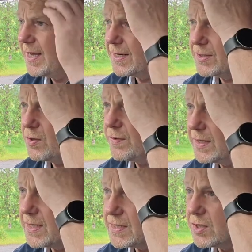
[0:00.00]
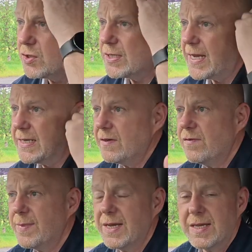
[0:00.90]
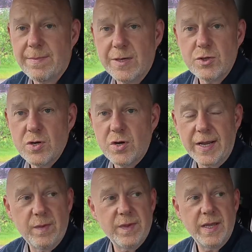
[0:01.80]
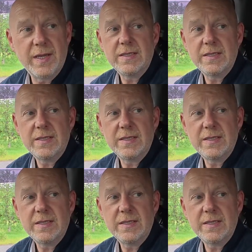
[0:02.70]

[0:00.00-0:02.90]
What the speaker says: I don't think it's a good idea for me to get my drone out there.